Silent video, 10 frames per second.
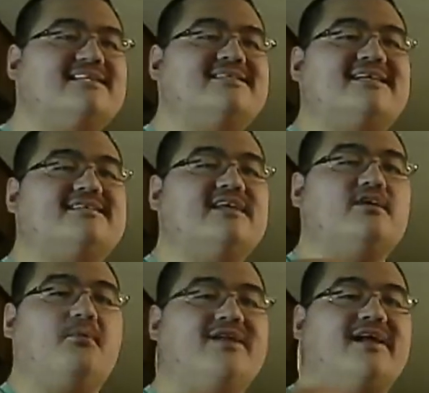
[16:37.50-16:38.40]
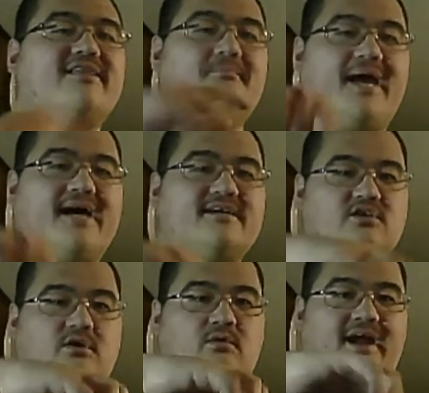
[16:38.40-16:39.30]
it said Cedar Point on the back,
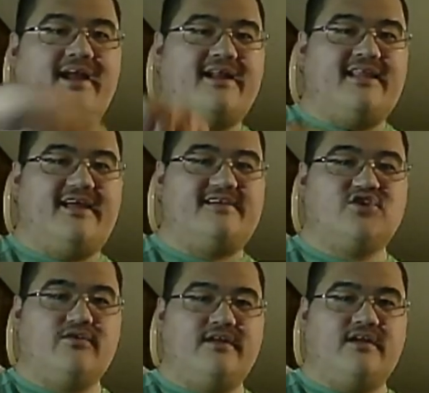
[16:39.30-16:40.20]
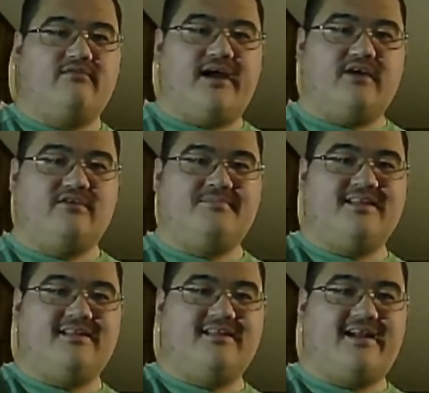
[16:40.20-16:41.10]
so I kind of like turned it around
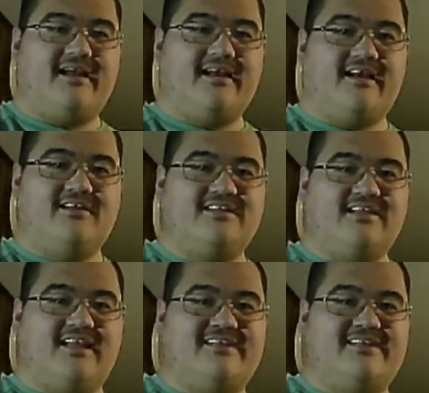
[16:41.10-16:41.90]
and, and I held it